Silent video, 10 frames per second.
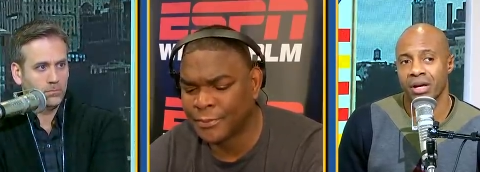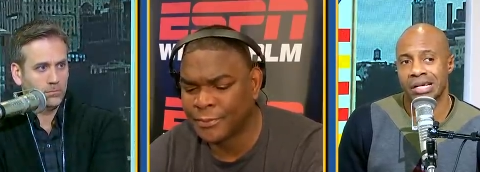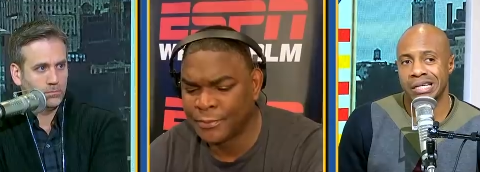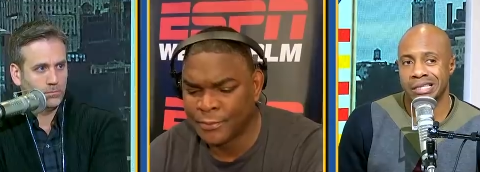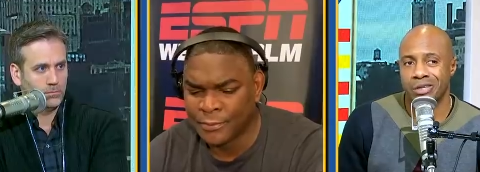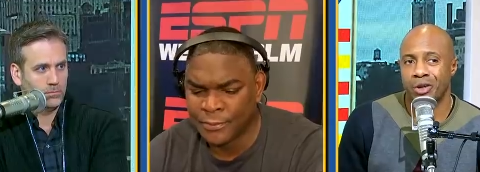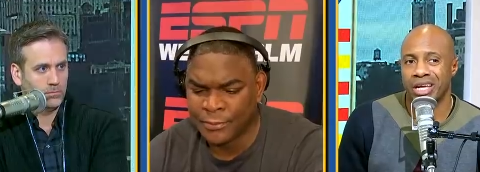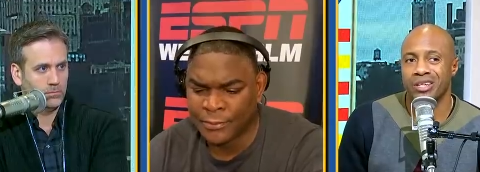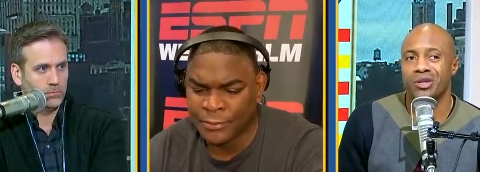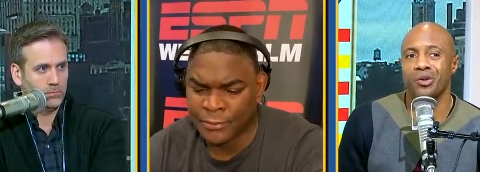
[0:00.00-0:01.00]
Speaker 1: you can
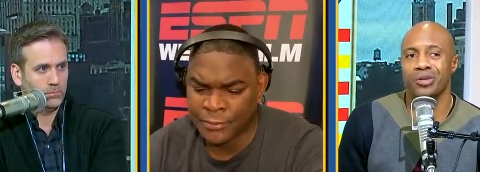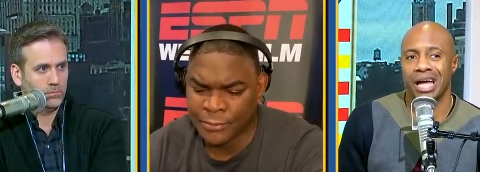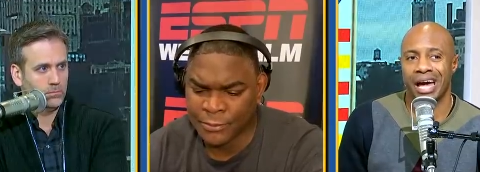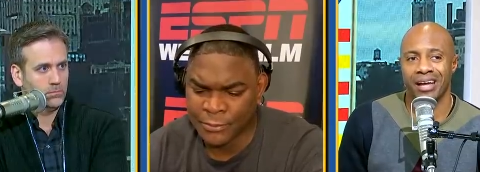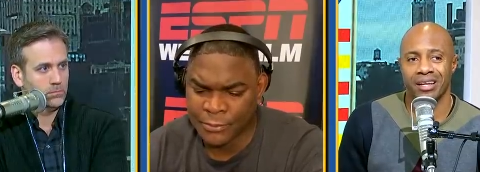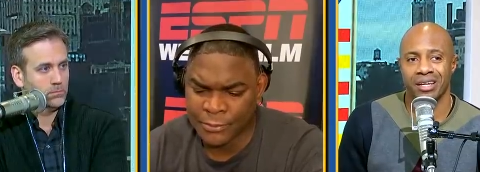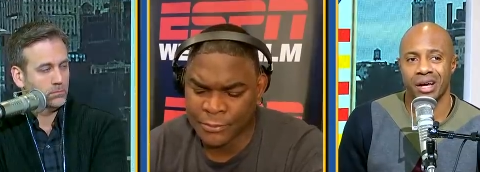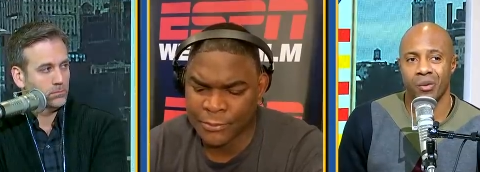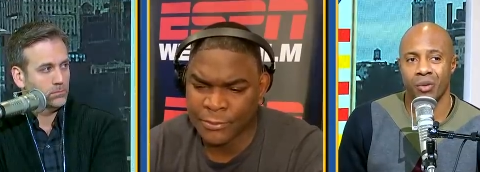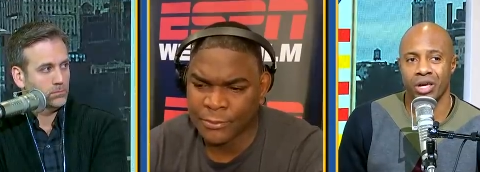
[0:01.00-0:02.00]
do that
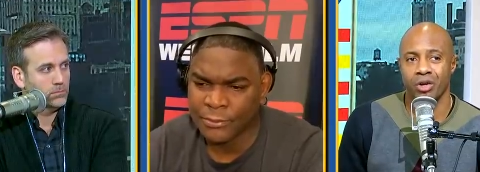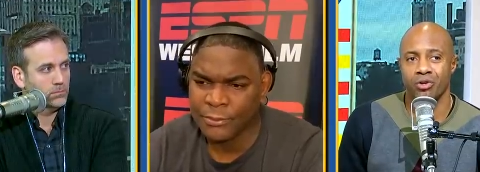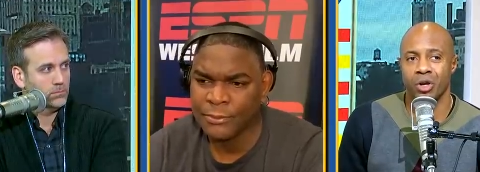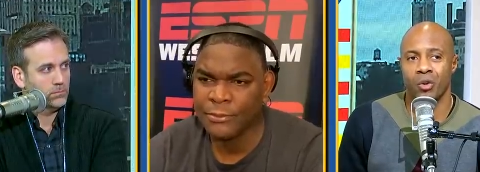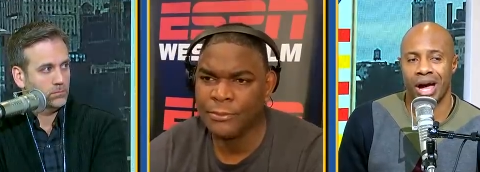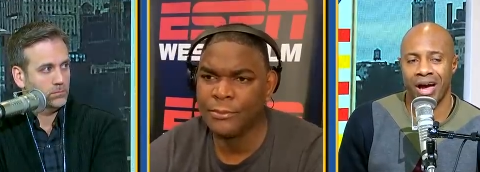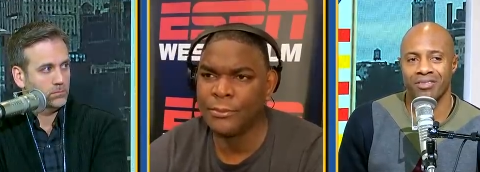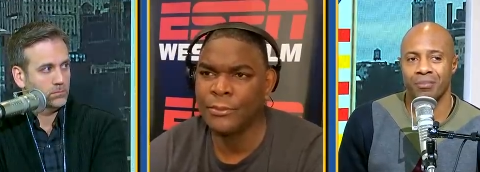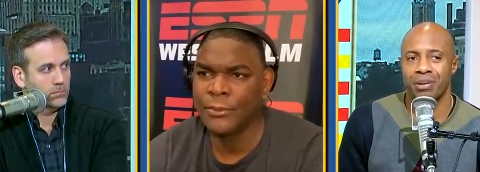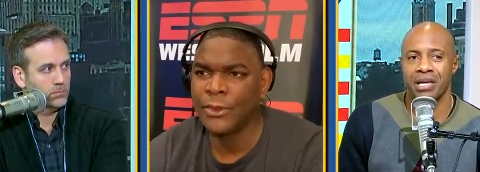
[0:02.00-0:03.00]
when you don't have the
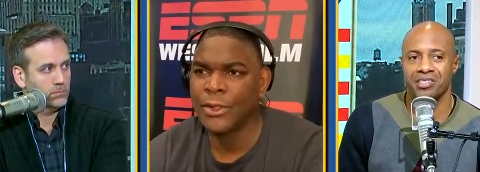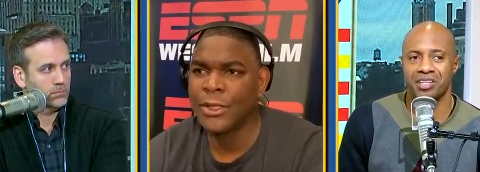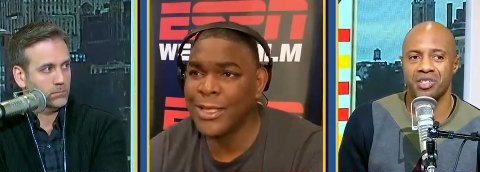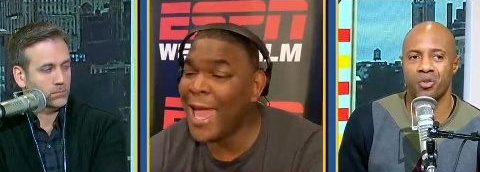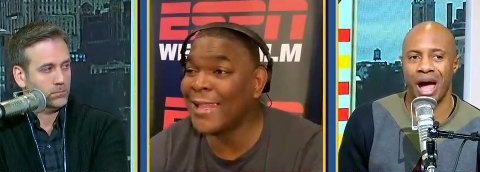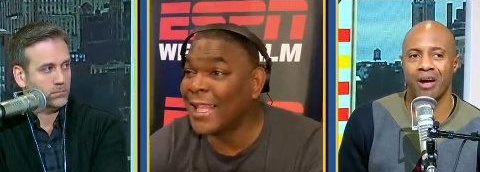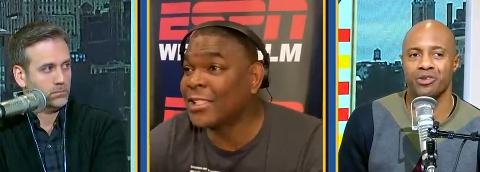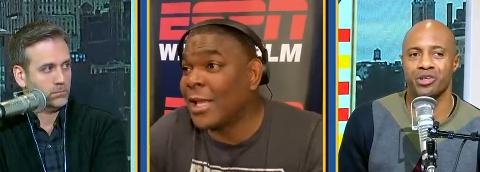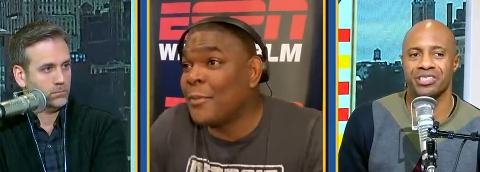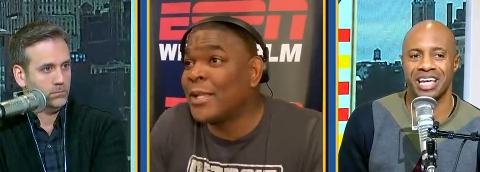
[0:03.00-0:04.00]
pieces around yeah, your
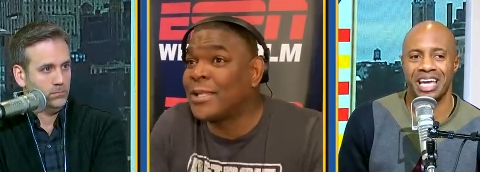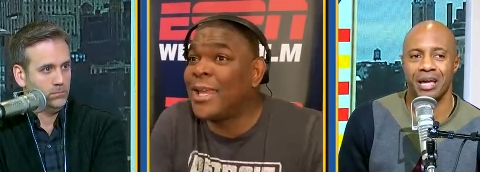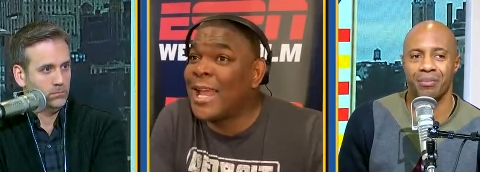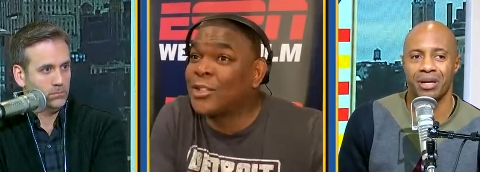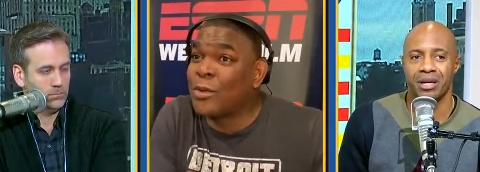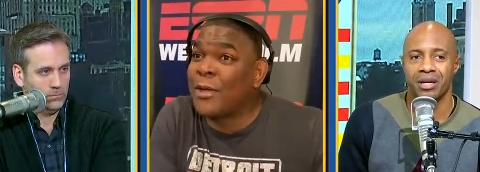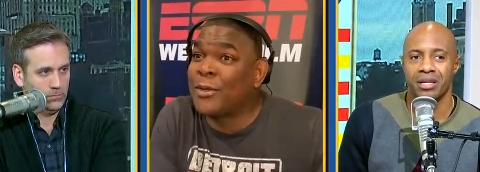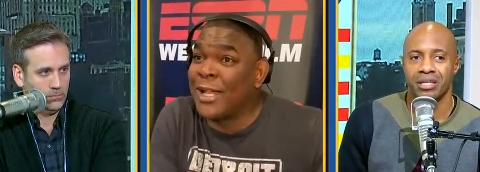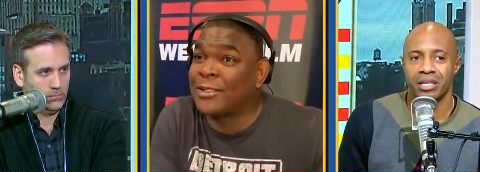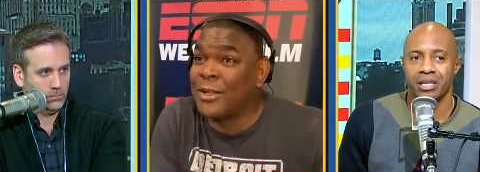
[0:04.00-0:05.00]
that's, team. That's,
Speaker 2: that's, what
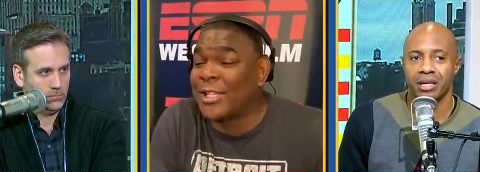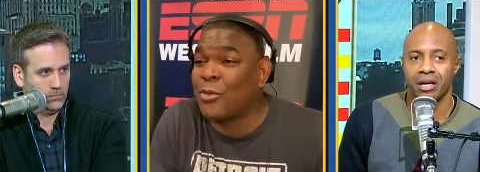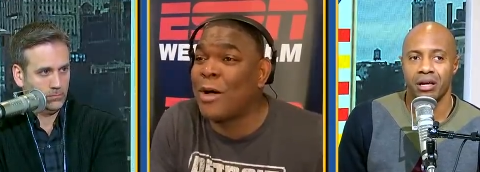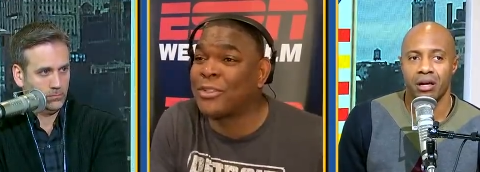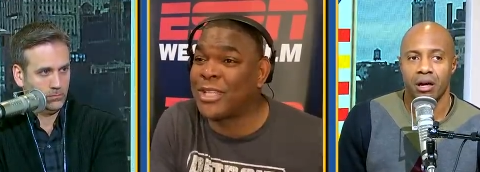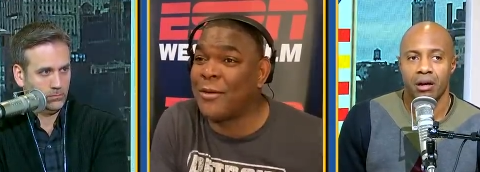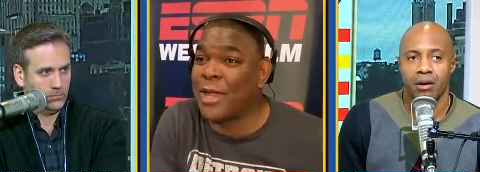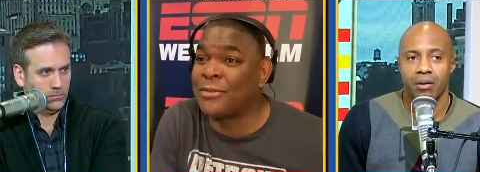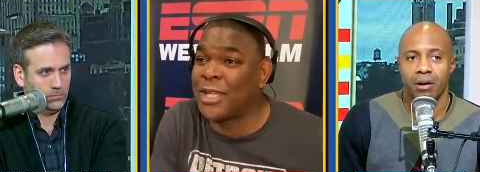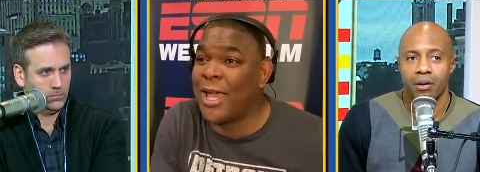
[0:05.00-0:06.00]
I, that's, that's I was
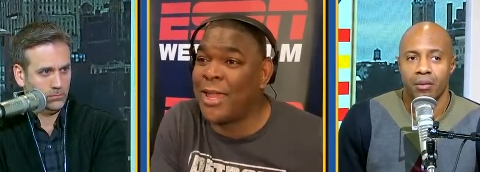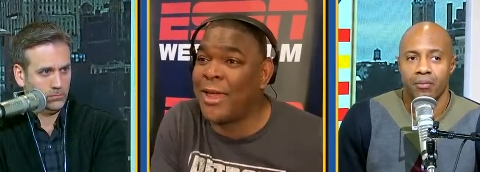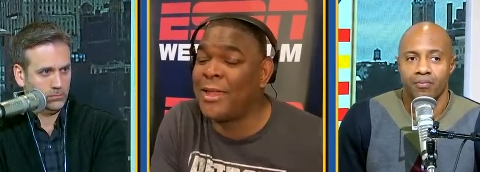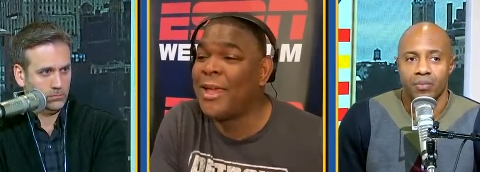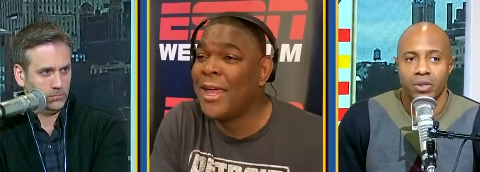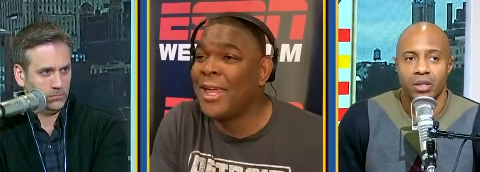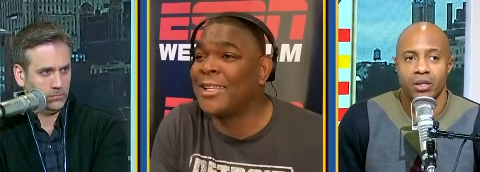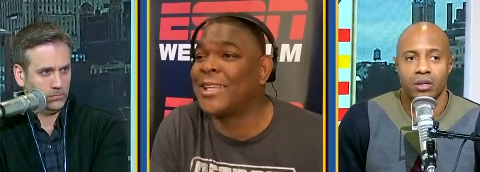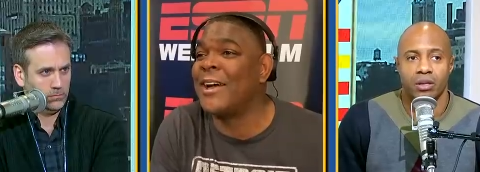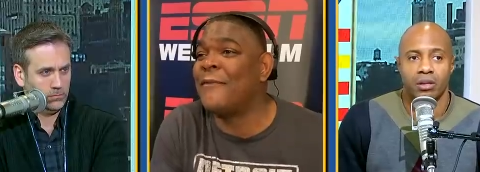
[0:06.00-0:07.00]
saying what I'm saying, that
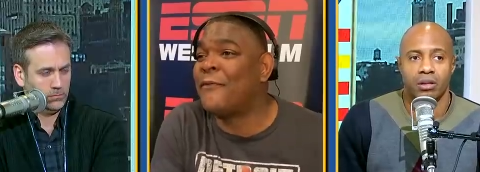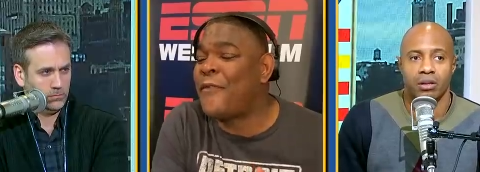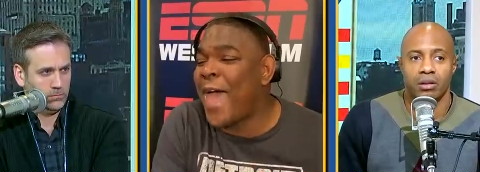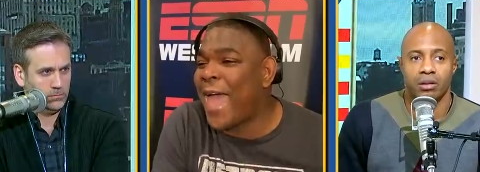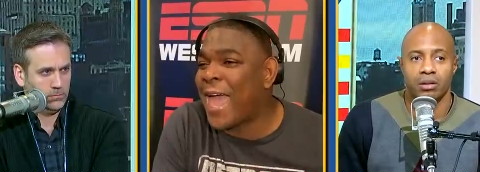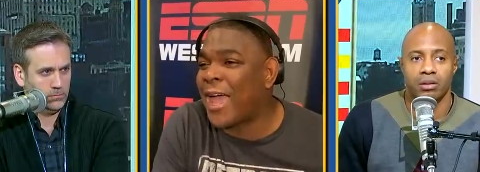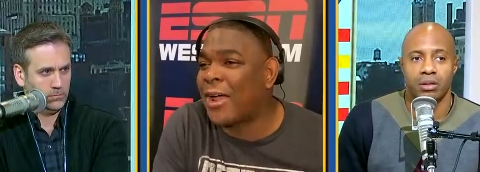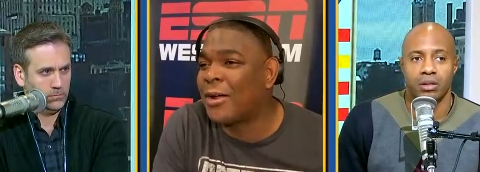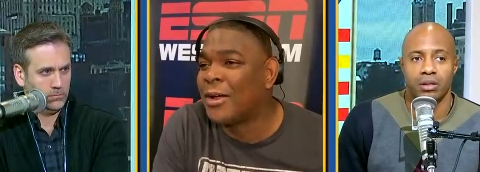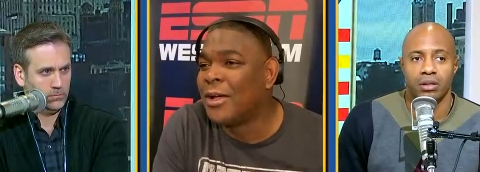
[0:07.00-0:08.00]
it's
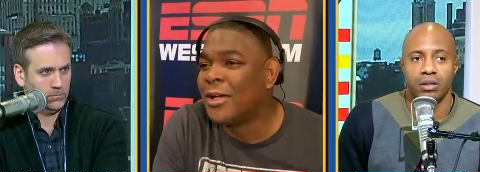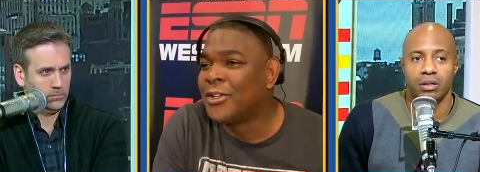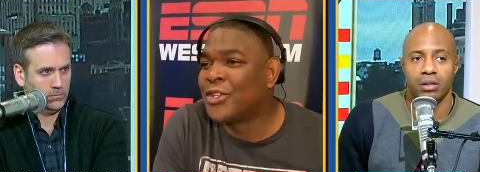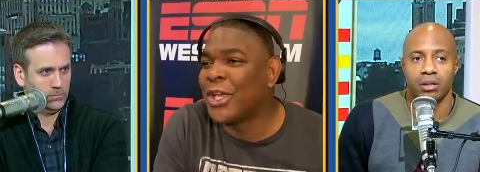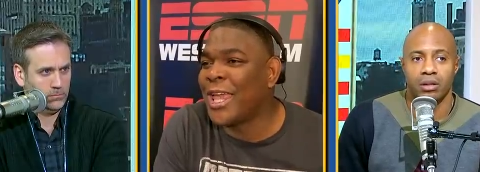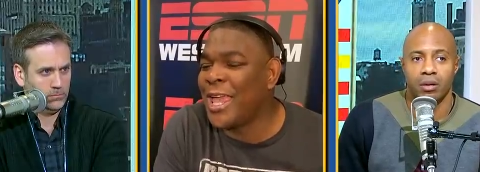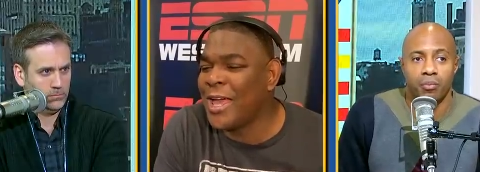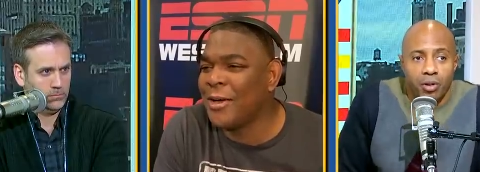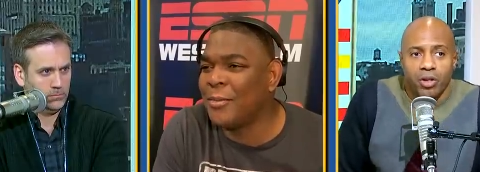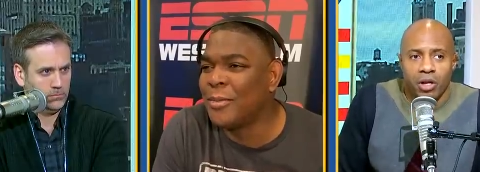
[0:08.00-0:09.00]
unfair to
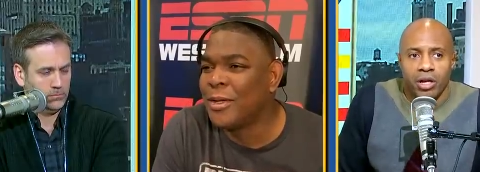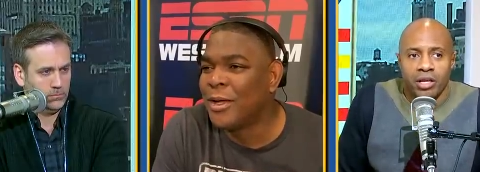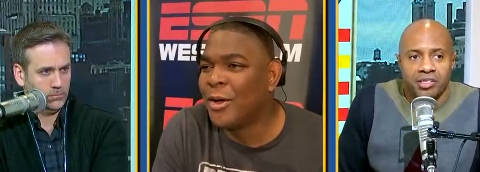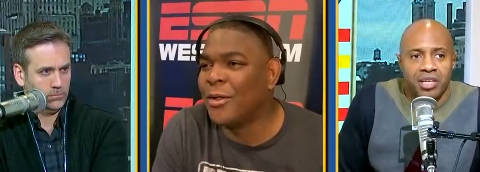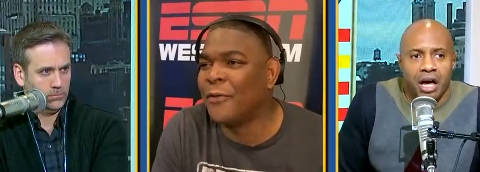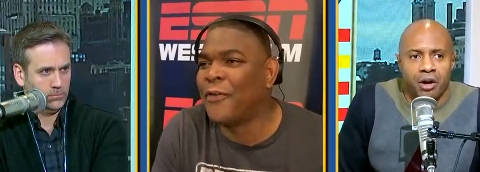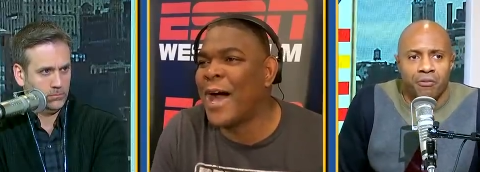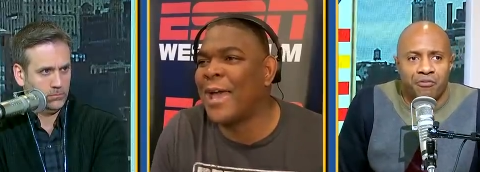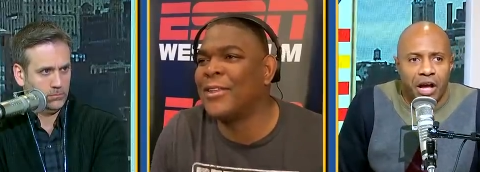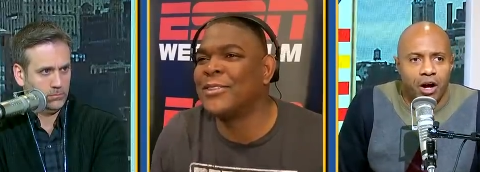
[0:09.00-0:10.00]
him. It's not
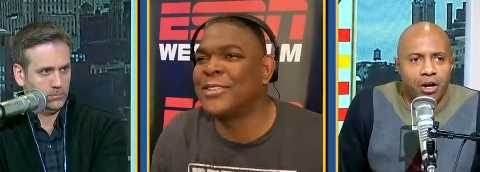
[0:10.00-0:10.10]
unfair.